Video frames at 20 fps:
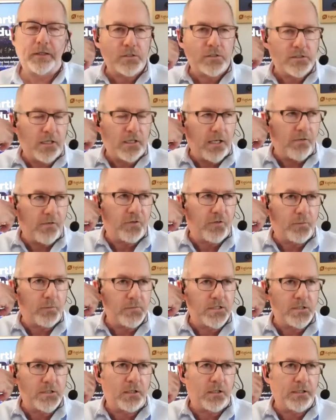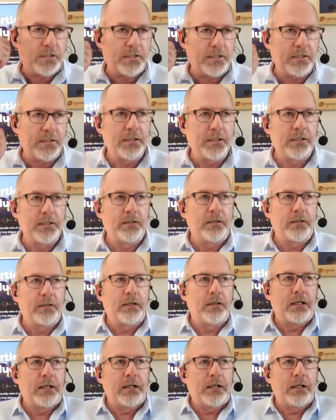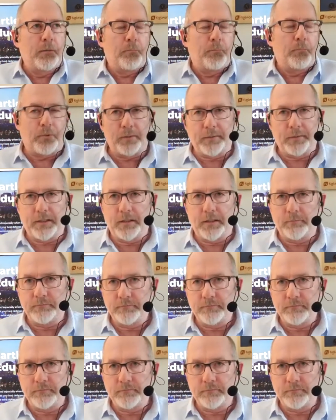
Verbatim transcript: us today from sunny Birmingham.